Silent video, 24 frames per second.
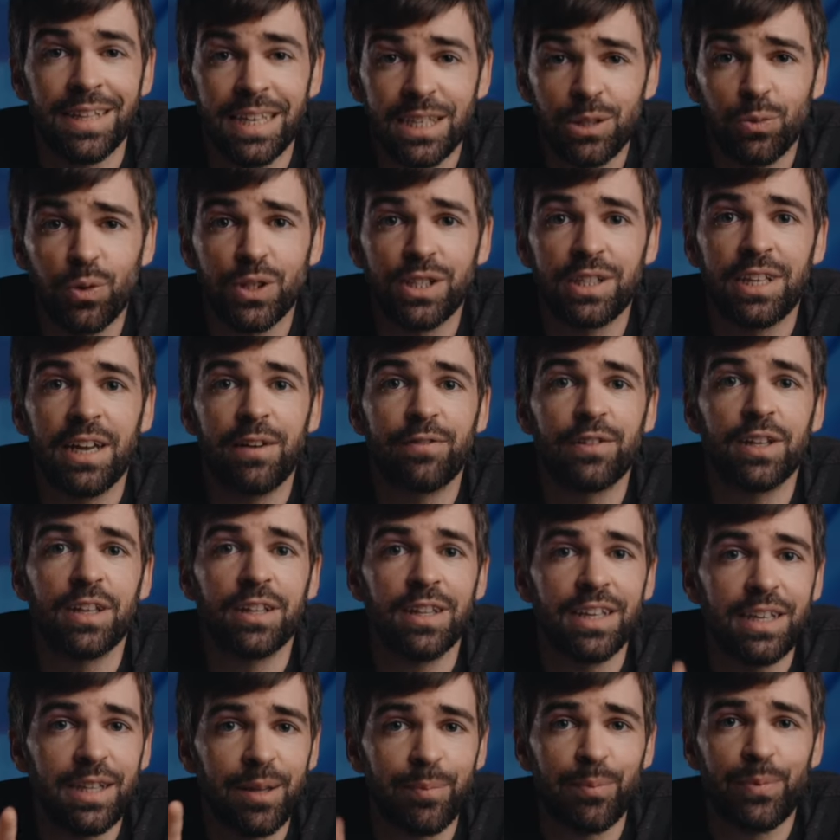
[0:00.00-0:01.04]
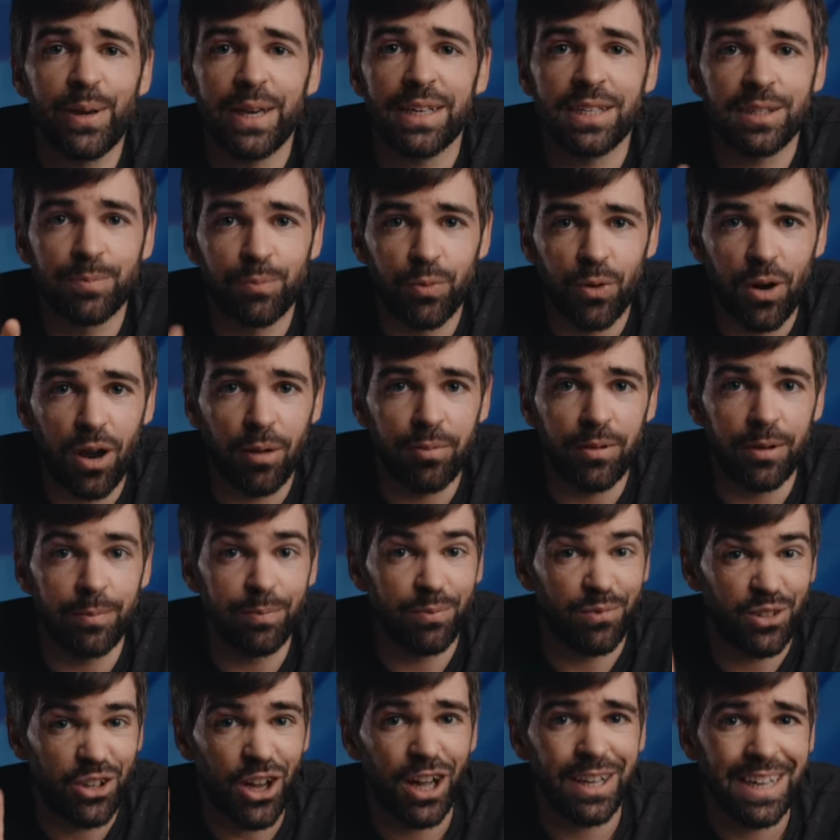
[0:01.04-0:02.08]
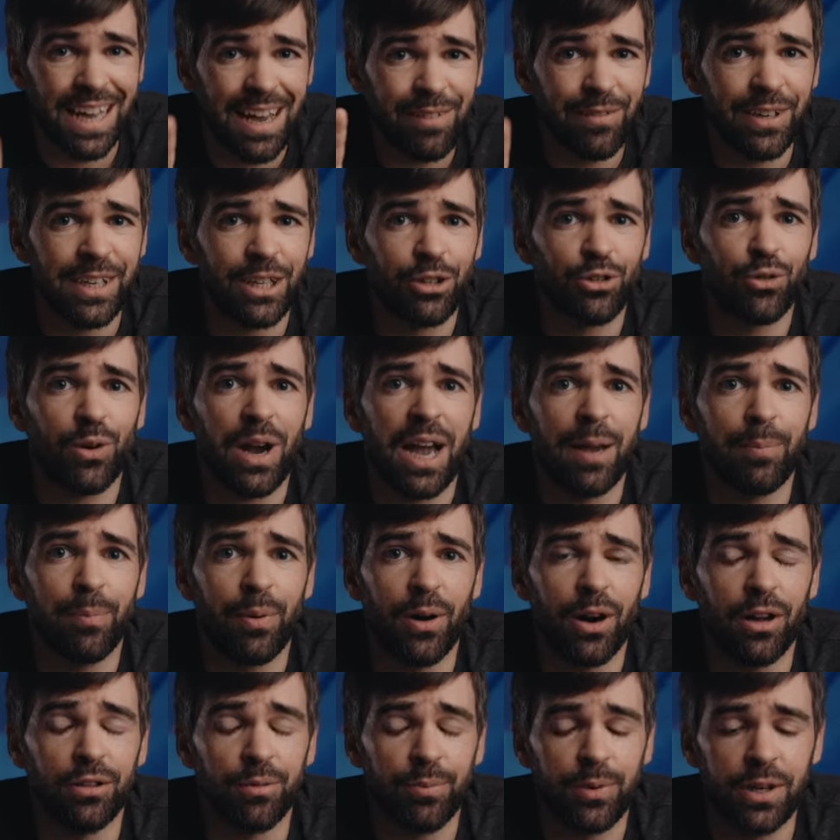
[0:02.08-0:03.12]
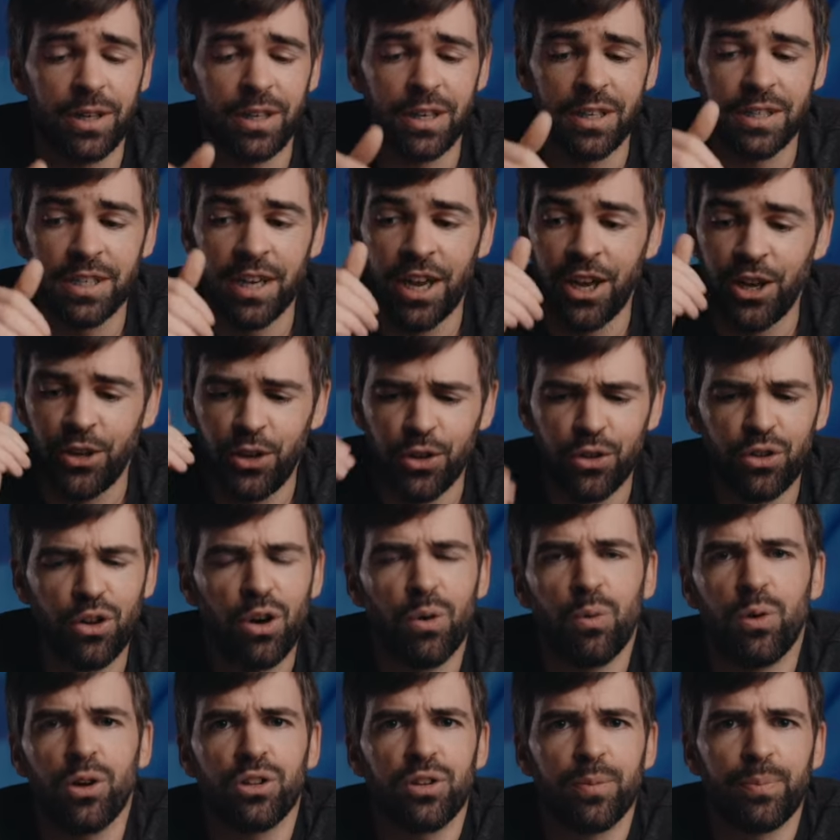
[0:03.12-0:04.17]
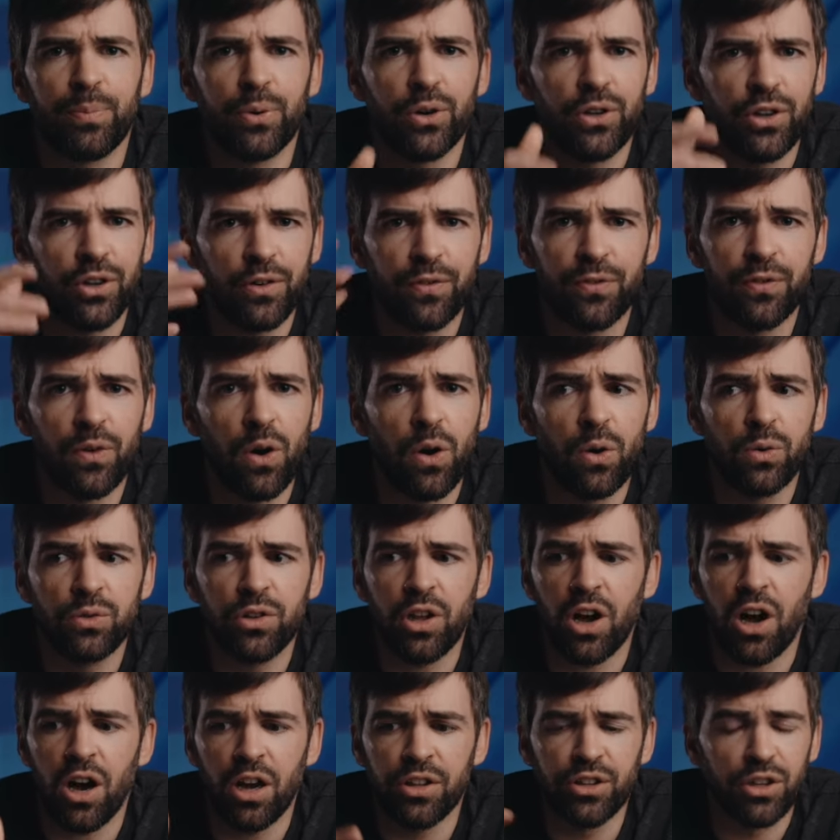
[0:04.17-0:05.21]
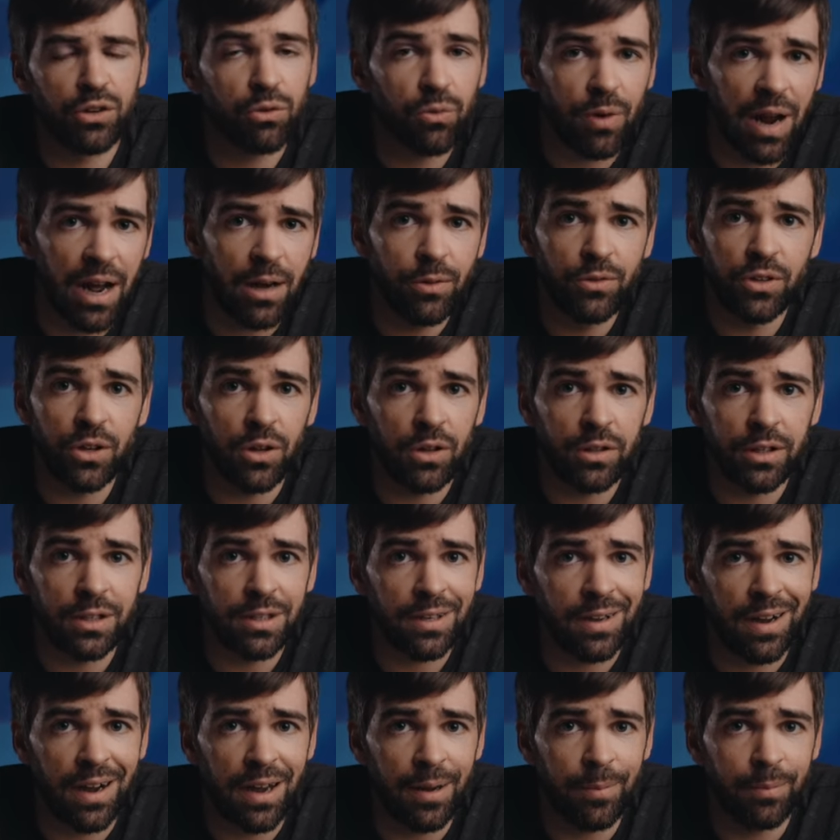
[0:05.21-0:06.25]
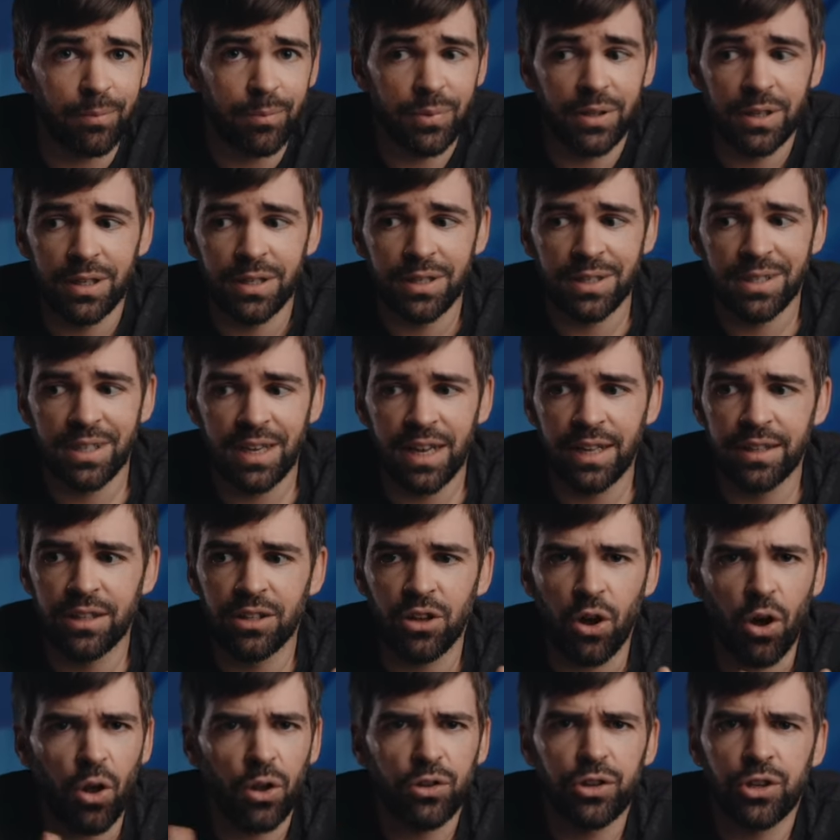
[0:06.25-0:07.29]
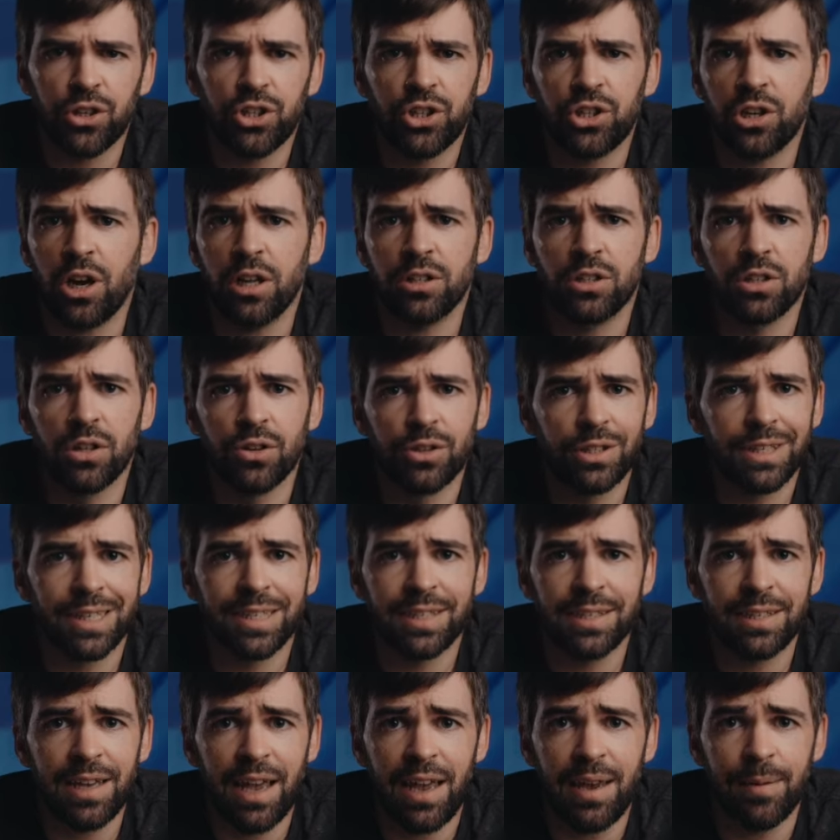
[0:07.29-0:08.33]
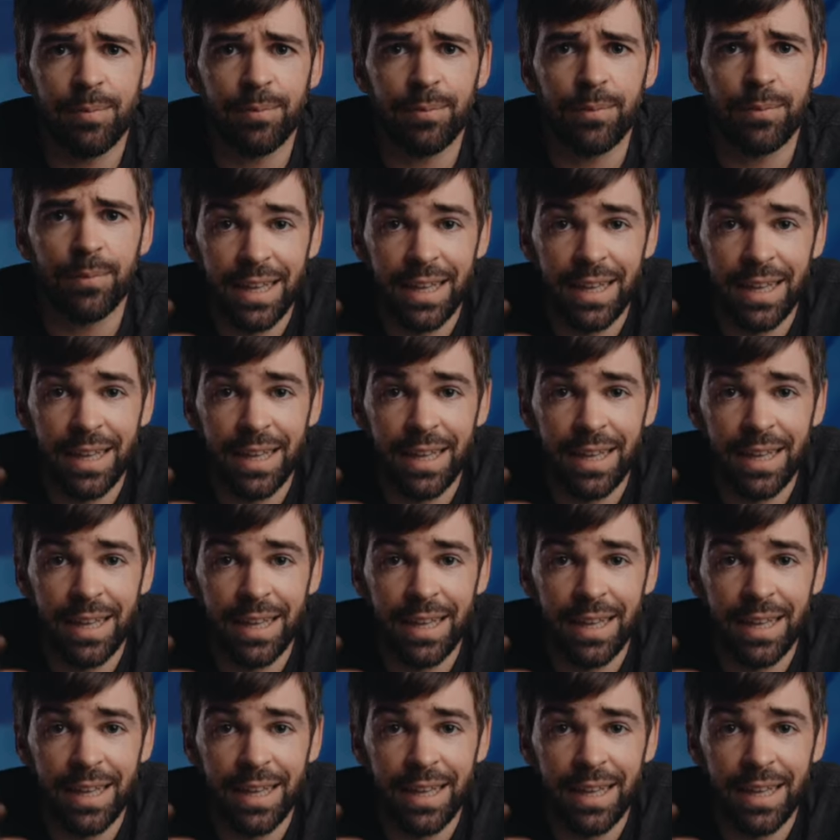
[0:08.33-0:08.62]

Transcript: This was definitely the biggest problem, not having a tripod, because you don't want to put your phone on the ground all the time, because then all your shots look the same.